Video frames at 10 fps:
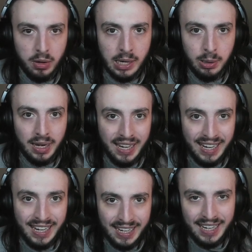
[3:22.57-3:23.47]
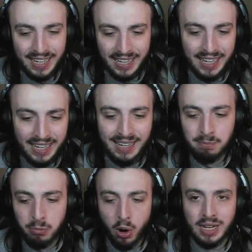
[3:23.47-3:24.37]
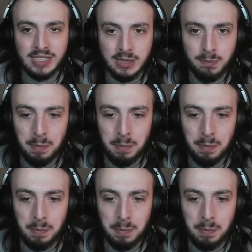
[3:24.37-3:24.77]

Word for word: He went, hee hee hee hee, bro, as this